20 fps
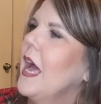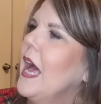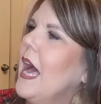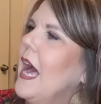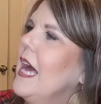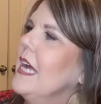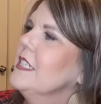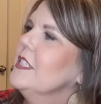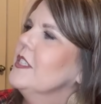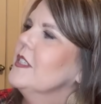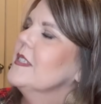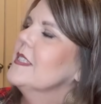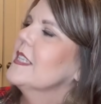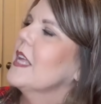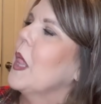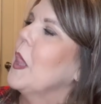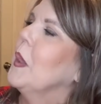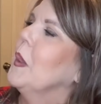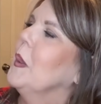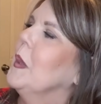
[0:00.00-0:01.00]
I just
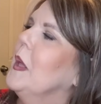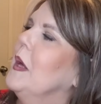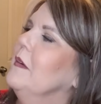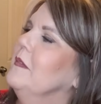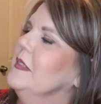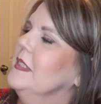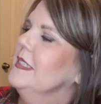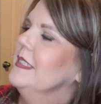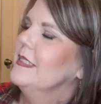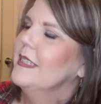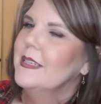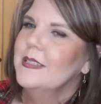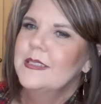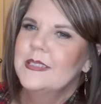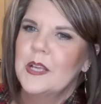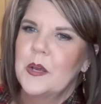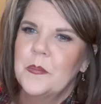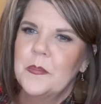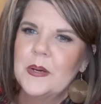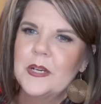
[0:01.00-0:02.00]
love it
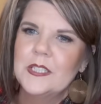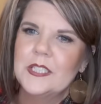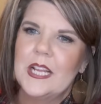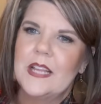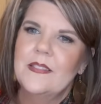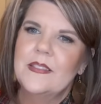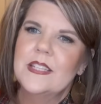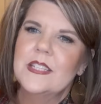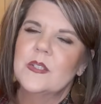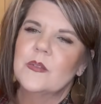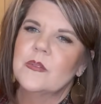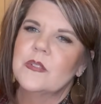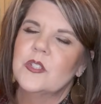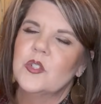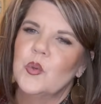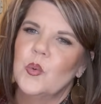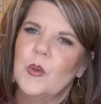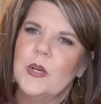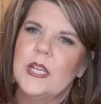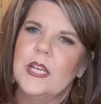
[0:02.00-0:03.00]
so much. And this was
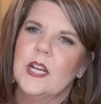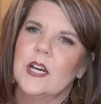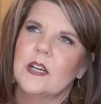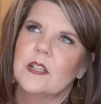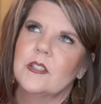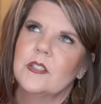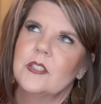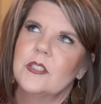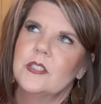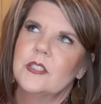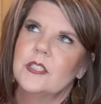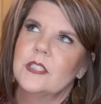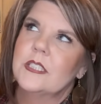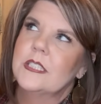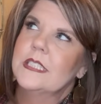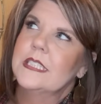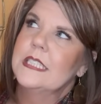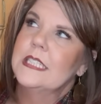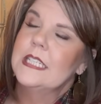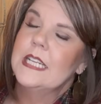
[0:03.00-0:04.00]
twenty dollars
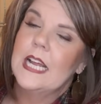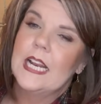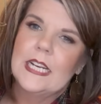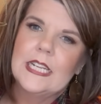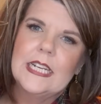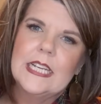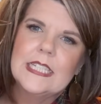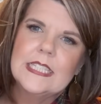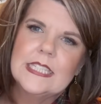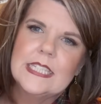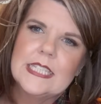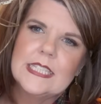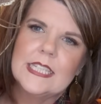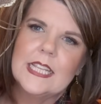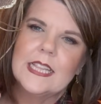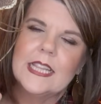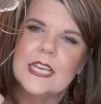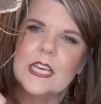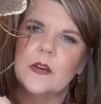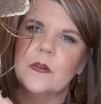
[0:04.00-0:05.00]
and ninety-nine cents, I
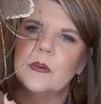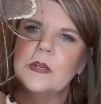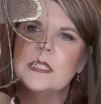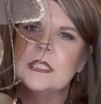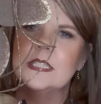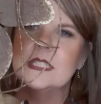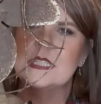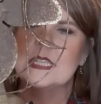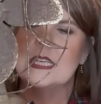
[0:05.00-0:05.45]
think it was.